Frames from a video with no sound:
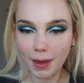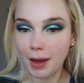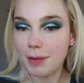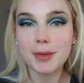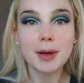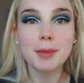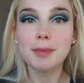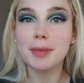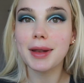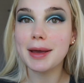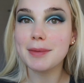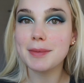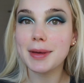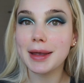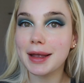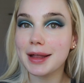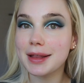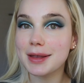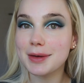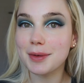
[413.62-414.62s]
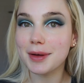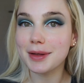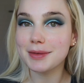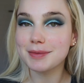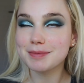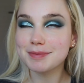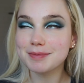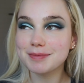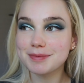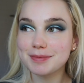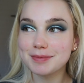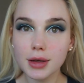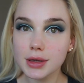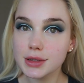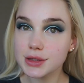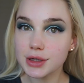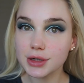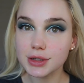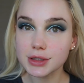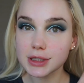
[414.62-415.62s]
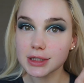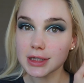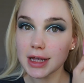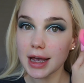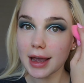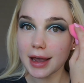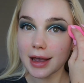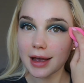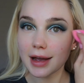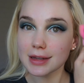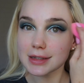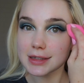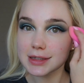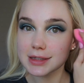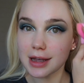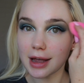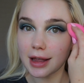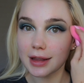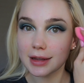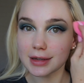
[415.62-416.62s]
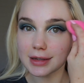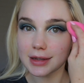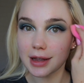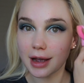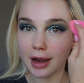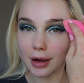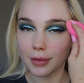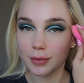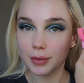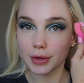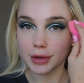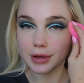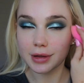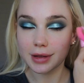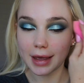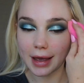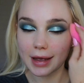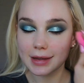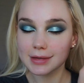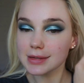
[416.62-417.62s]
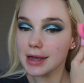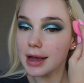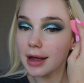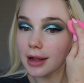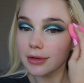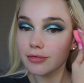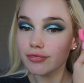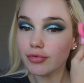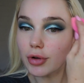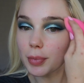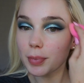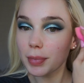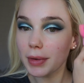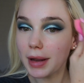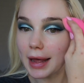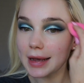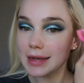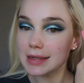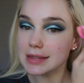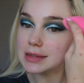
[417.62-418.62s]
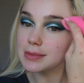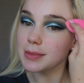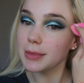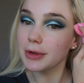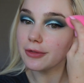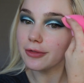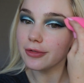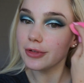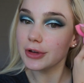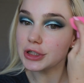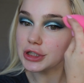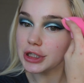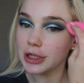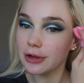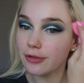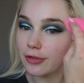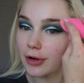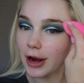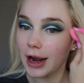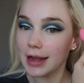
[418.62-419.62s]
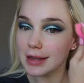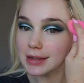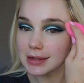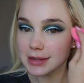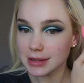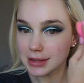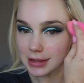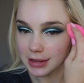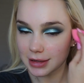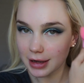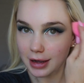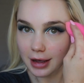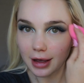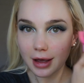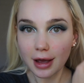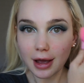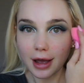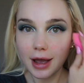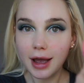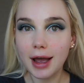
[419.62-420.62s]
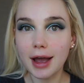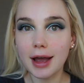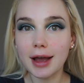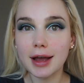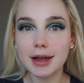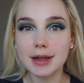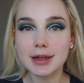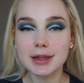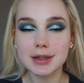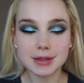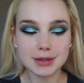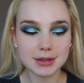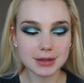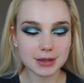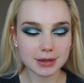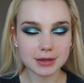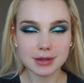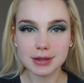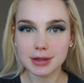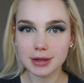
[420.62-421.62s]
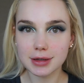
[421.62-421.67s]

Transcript: I'm not blaming anyone. So today I decided I would get a replacement fishy friend, and